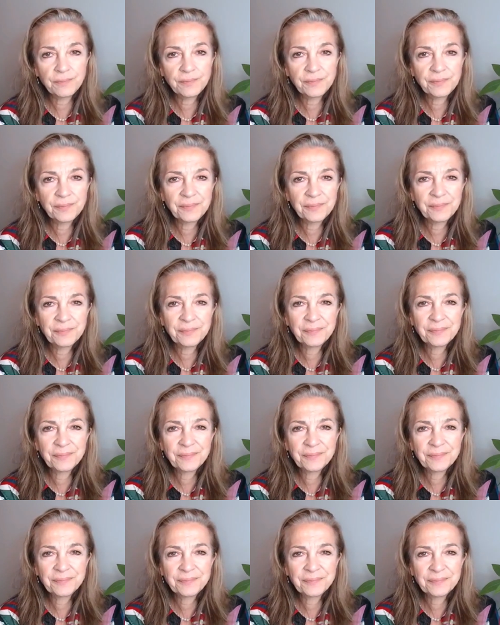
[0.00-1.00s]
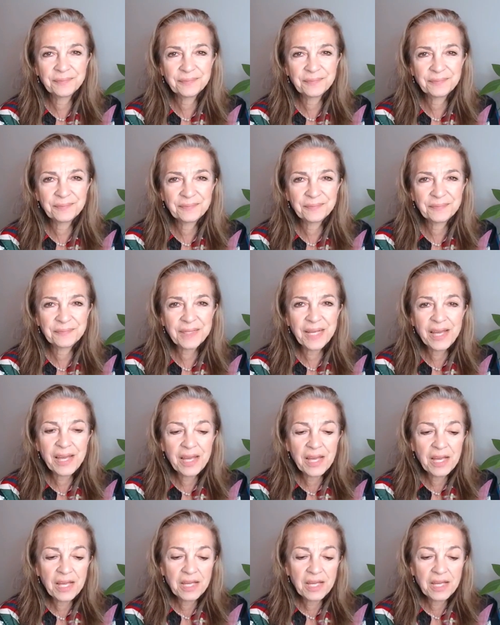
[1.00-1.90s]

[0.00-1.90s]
Nobody speaks.